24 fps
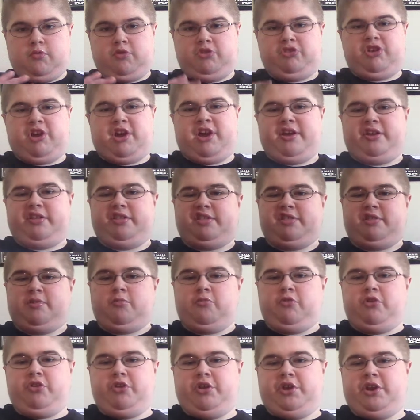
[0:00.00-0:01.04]
Which has some
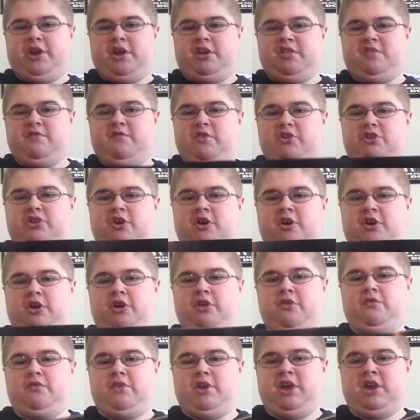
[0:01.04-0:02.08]
really nice
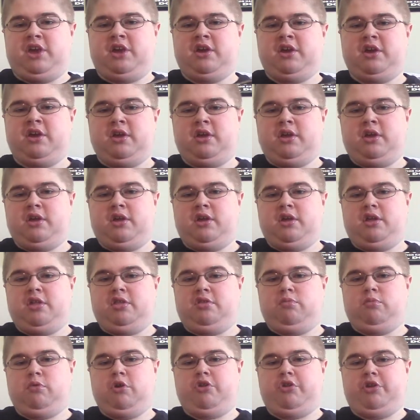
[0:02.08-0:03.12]
photography
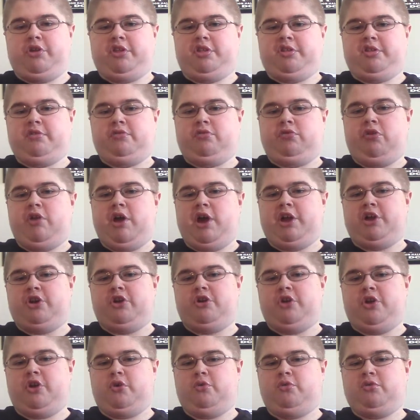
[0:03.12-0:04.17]
as well as liner
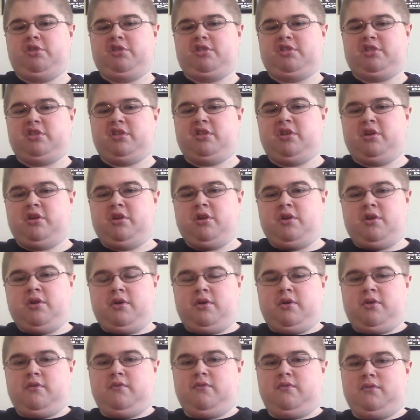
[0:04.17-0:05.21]
notes
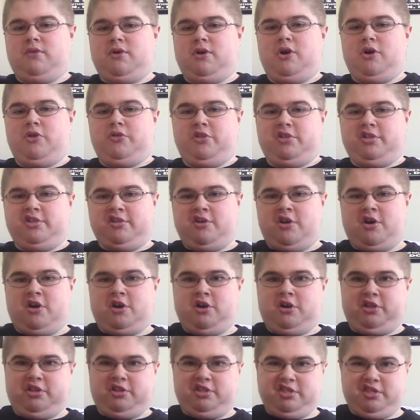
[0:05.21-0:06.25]
for all the
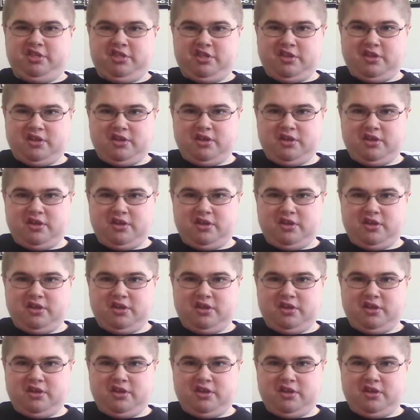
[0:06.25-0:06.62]
songs.